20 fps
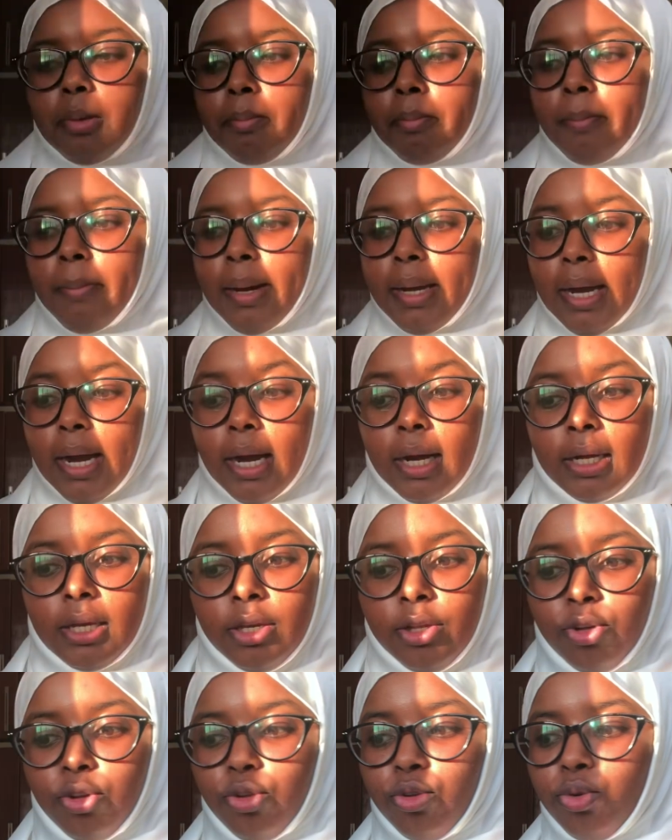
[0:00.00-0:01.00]
my
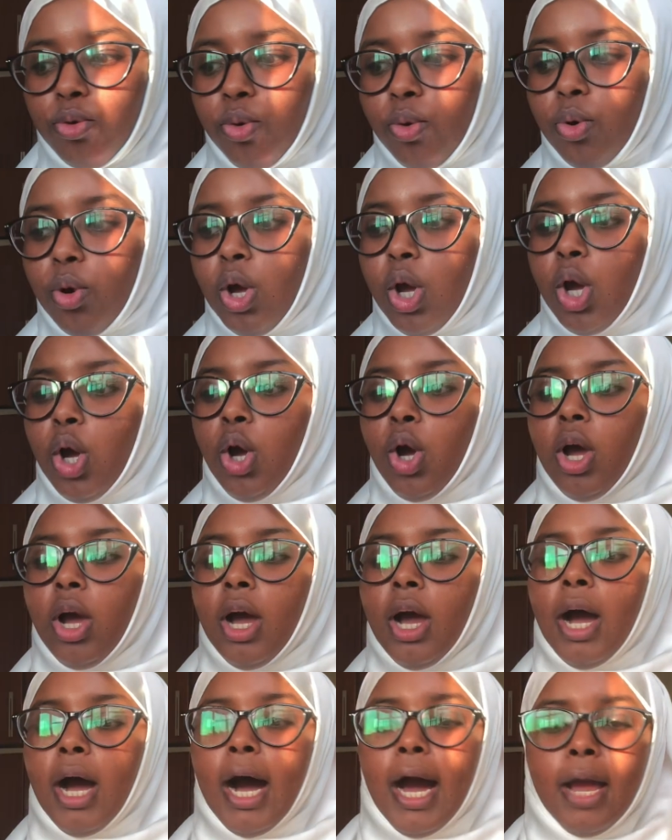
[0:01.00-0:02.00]
acne. So
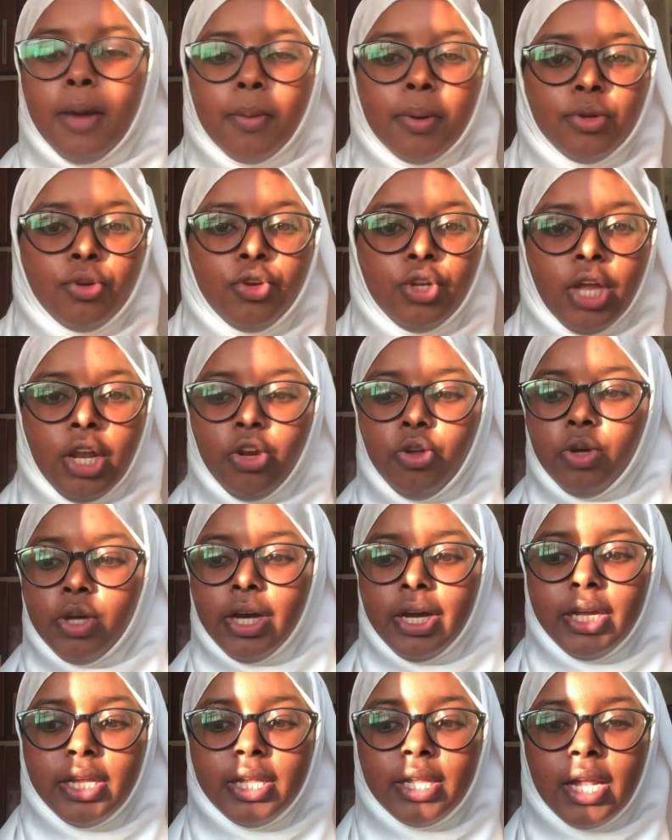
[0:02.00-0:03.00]
I want to tell you
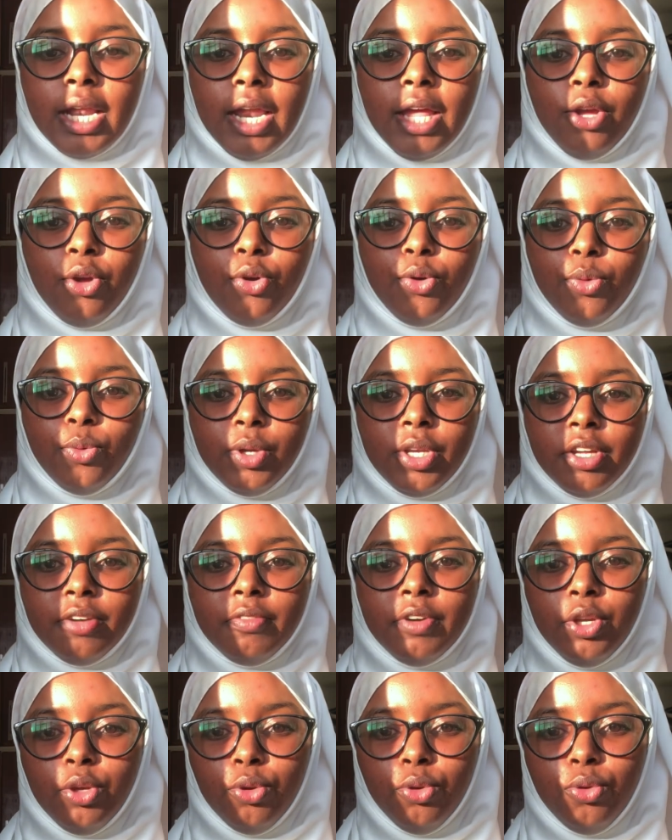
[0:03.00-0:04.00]
guys, like, whatever
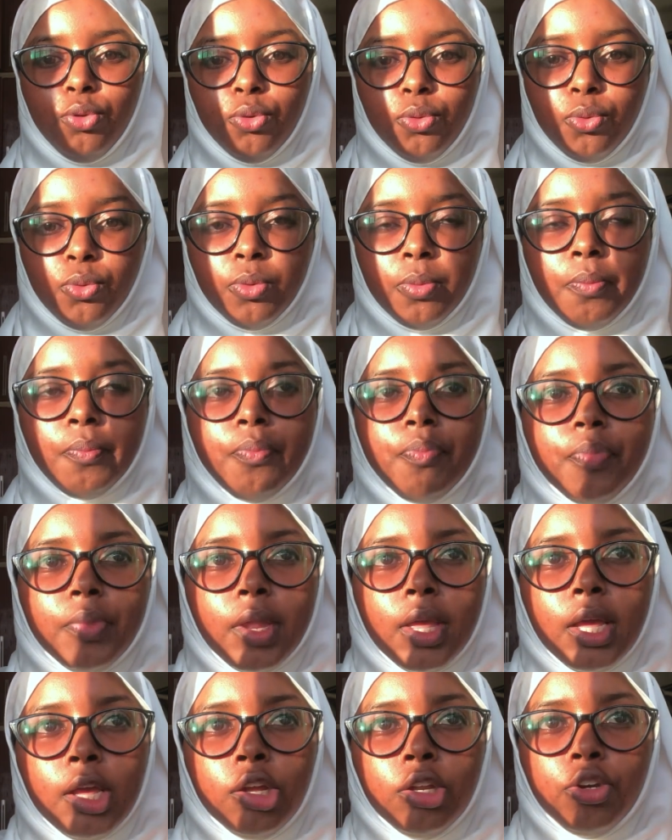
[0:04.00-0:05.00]
you do,
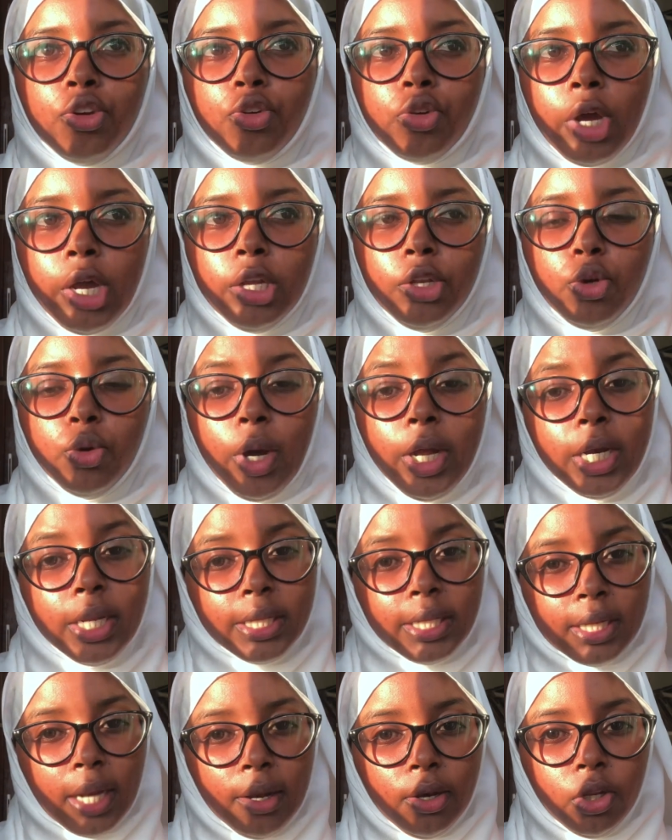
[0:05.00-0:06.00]
try to
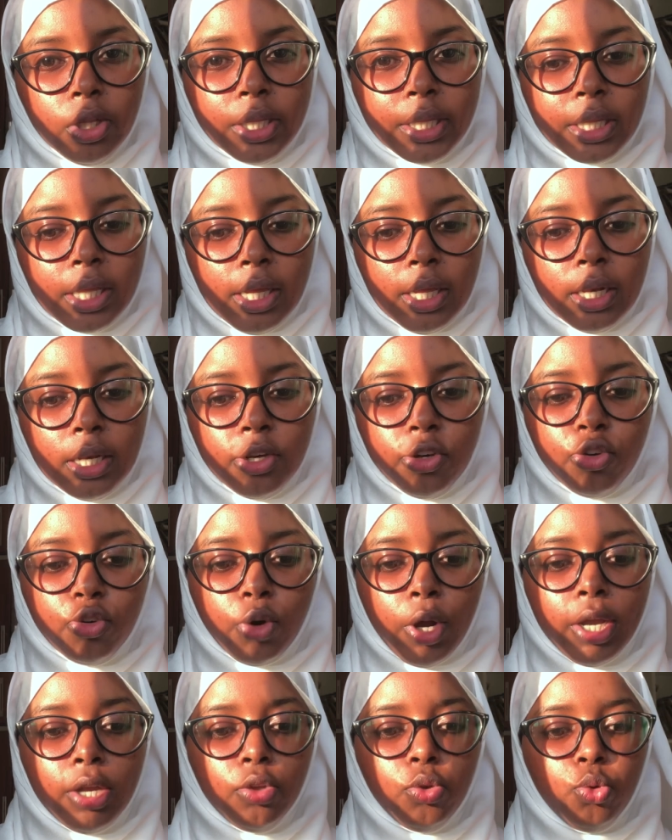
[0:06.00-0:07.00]
understand your skin.
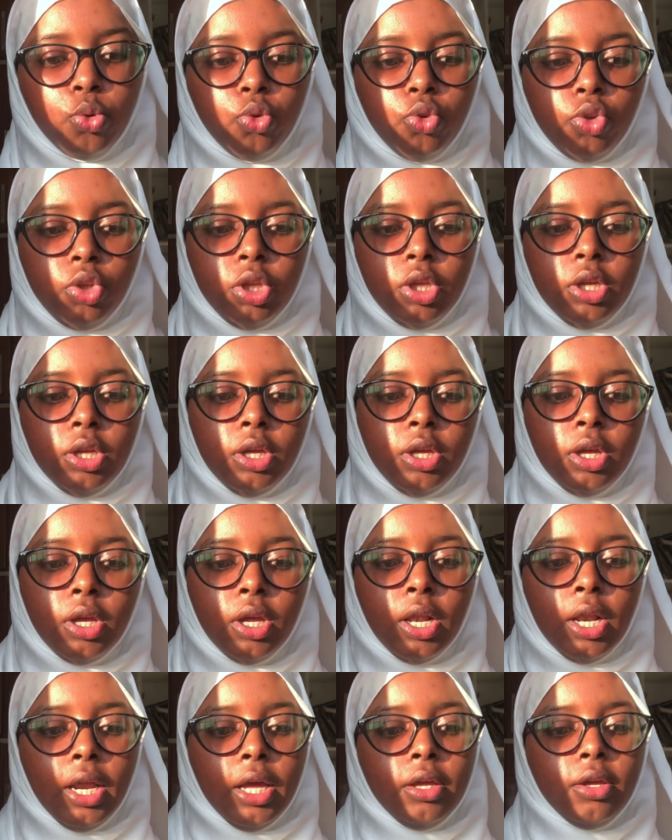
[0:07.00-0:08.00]
Try to see
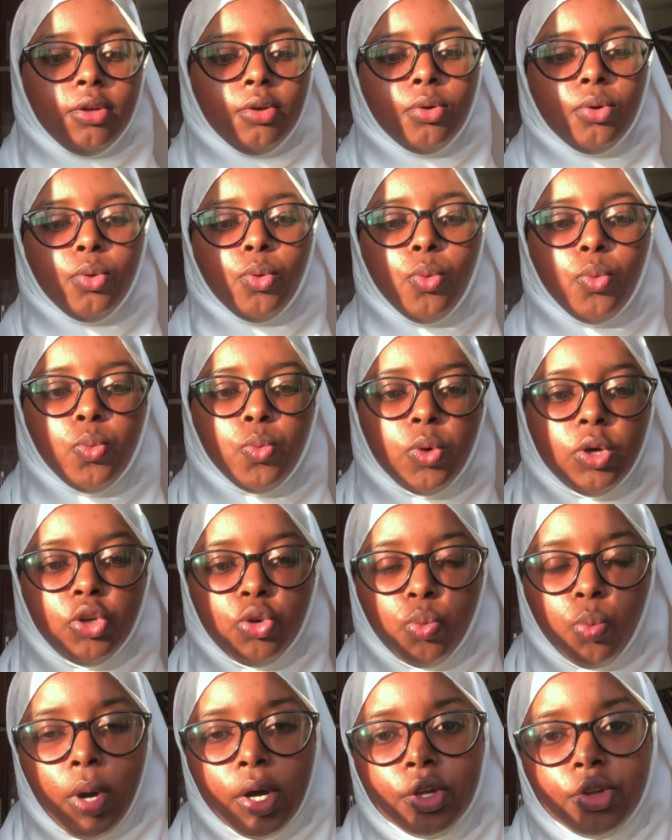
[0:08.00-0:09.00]
like what
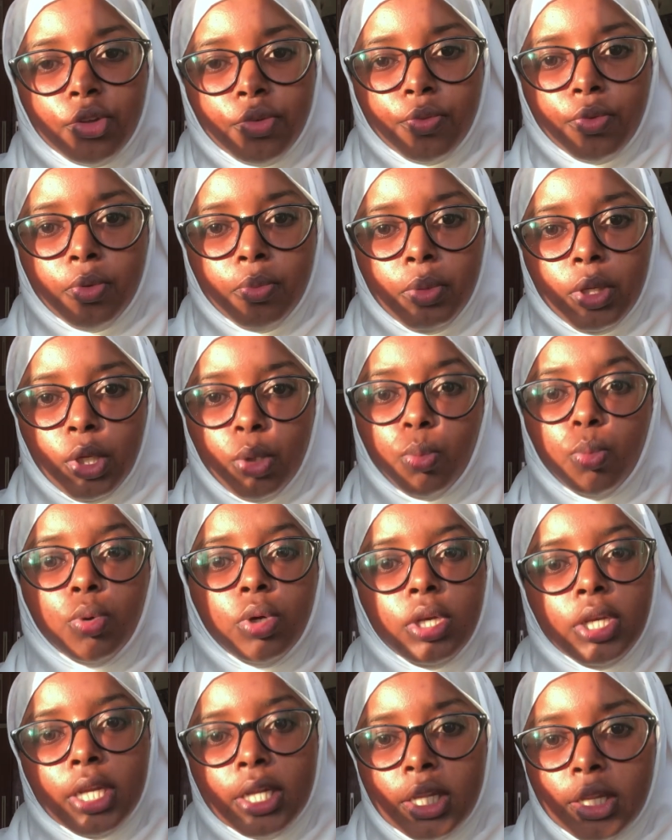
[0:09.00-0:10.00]
works for me,
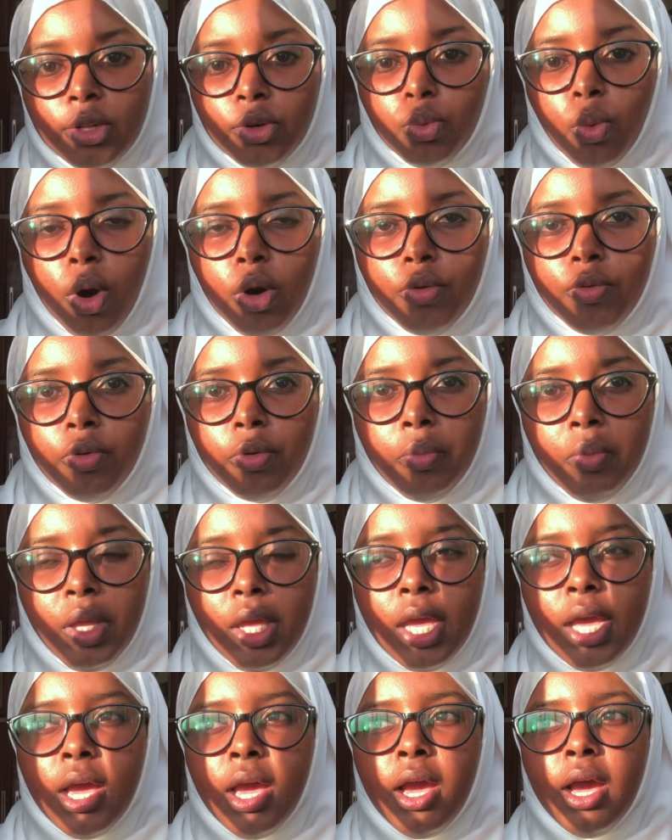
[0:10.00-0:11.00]
what doesn't work for me,
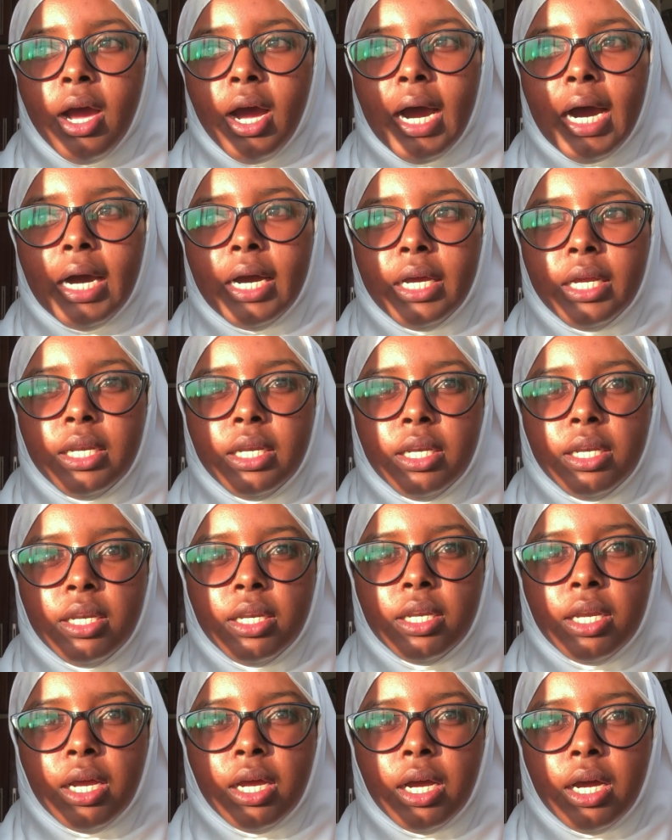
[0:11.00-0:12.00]

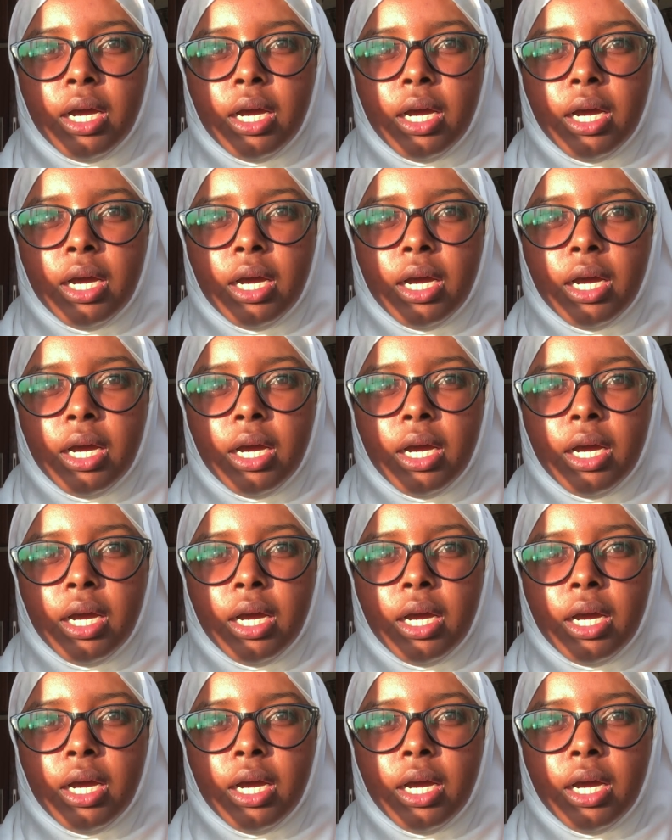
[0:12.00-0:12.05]
and